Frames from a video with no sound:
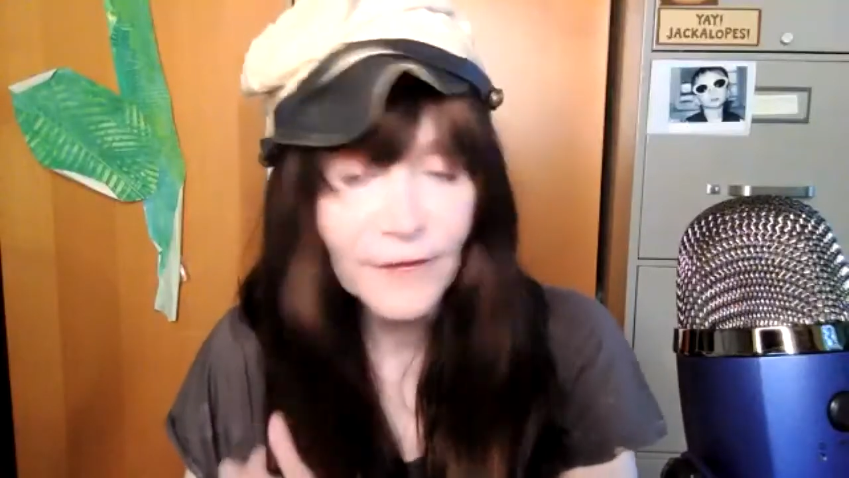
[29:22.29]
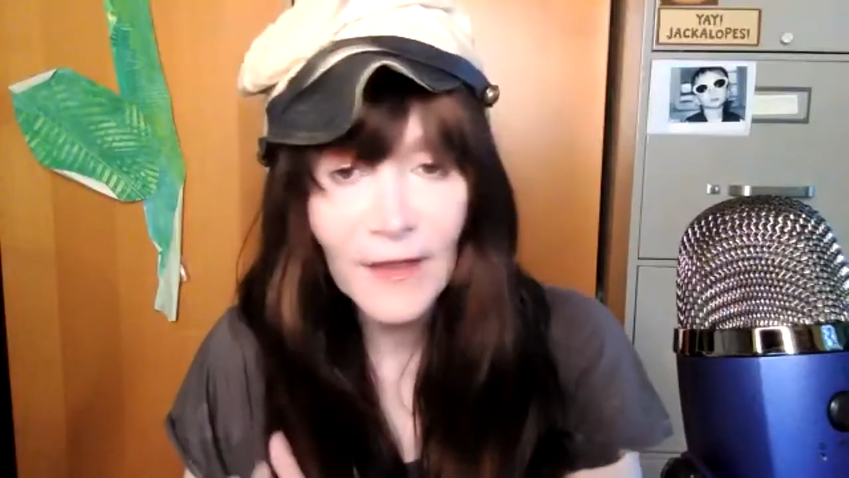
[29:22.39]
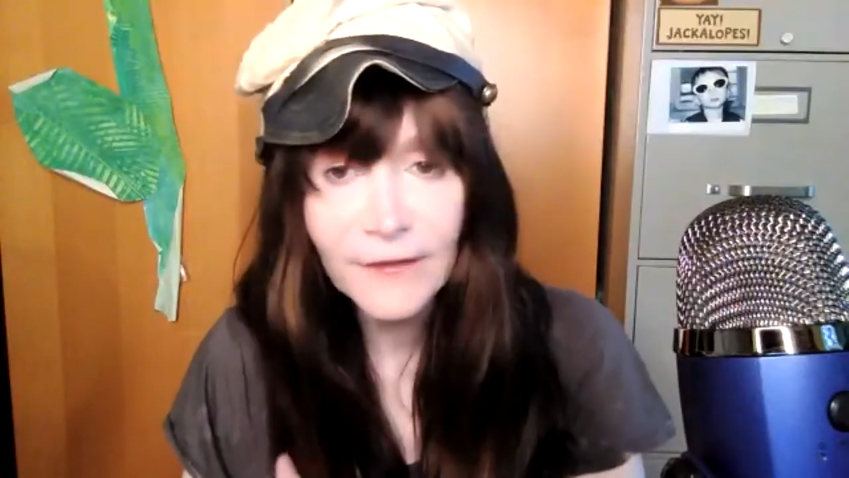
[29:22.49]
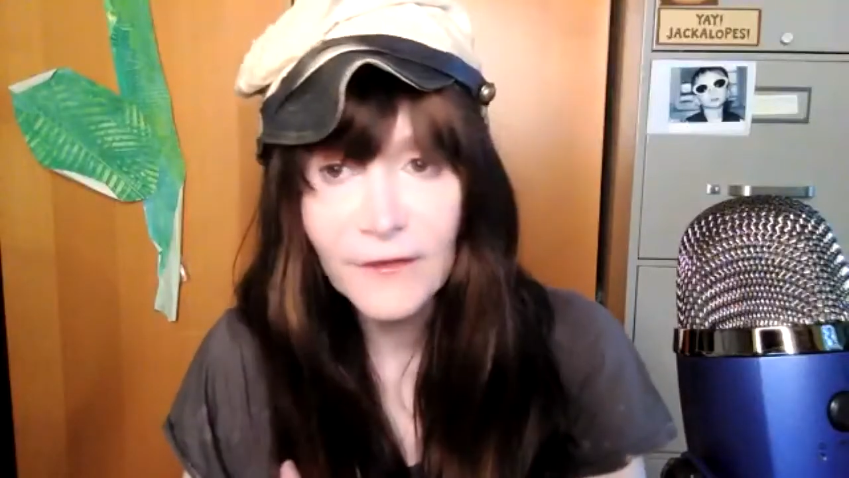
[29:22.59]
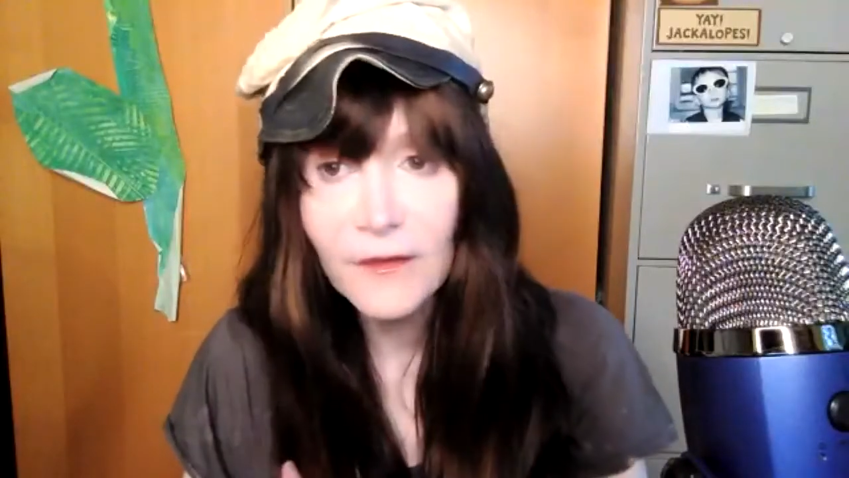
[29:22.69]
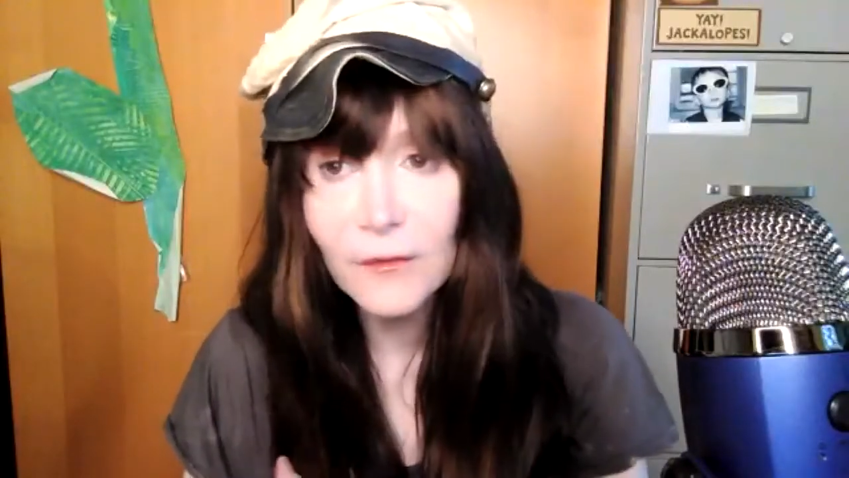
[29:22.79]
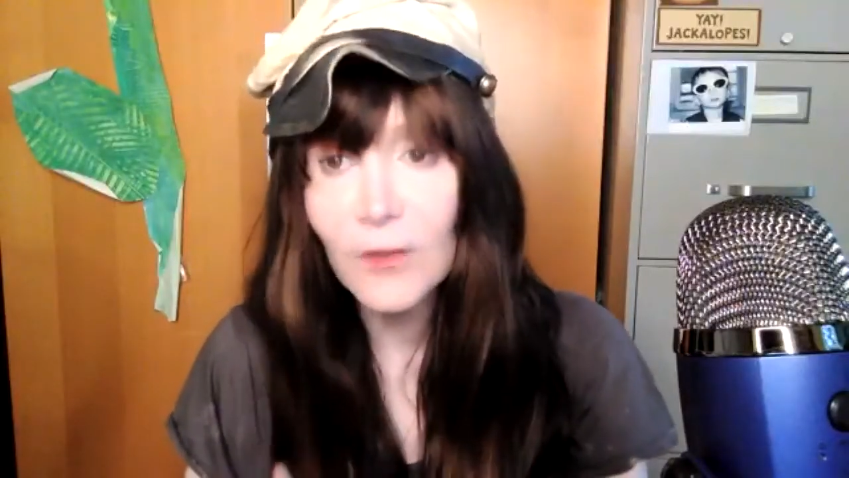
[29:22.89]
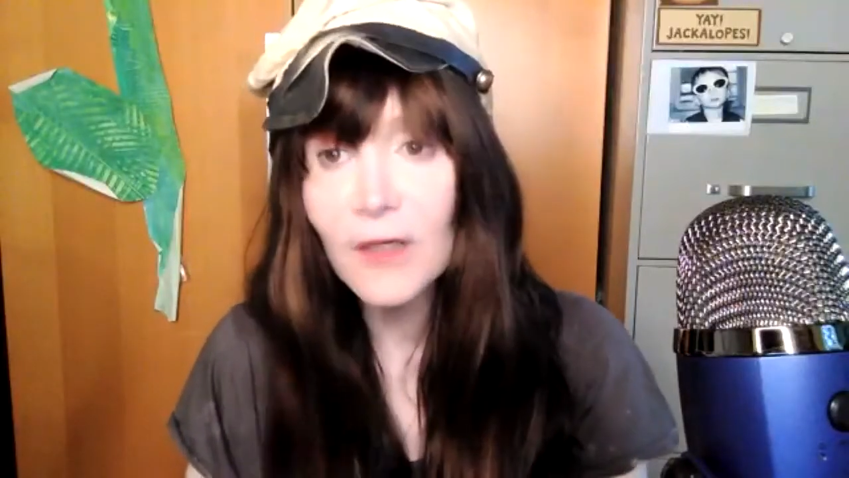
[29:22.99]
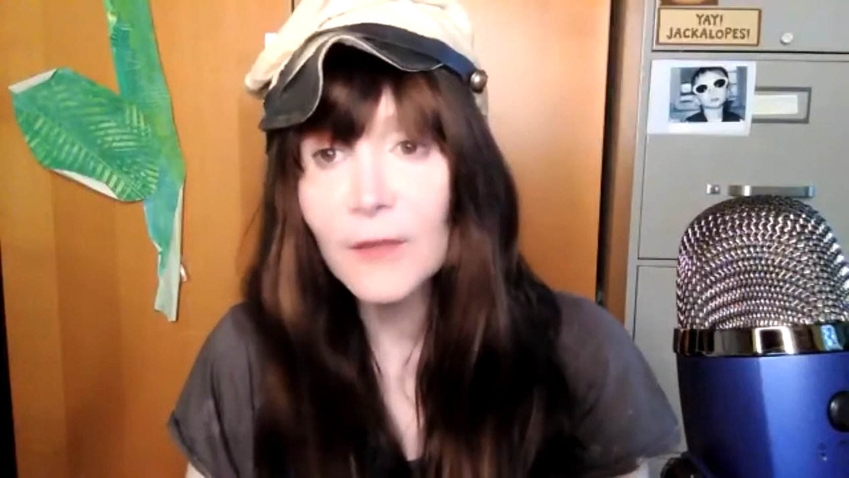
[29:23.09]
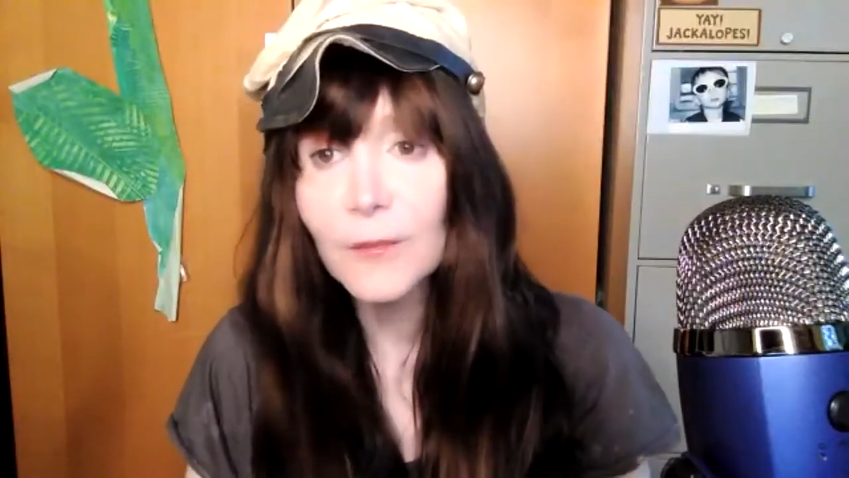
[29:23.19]
vaccine,
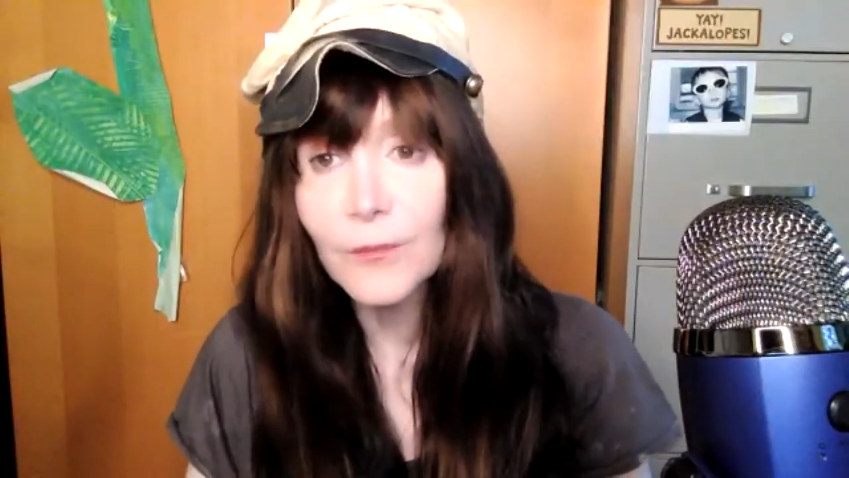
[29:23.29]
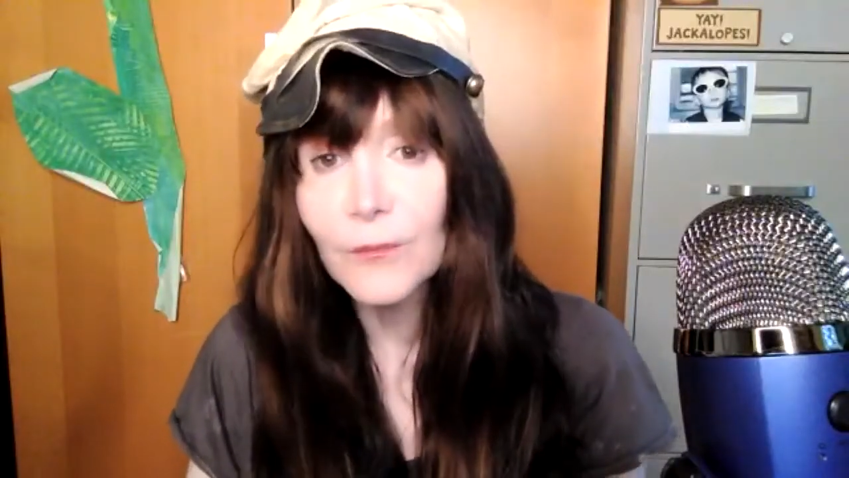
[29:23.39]
right?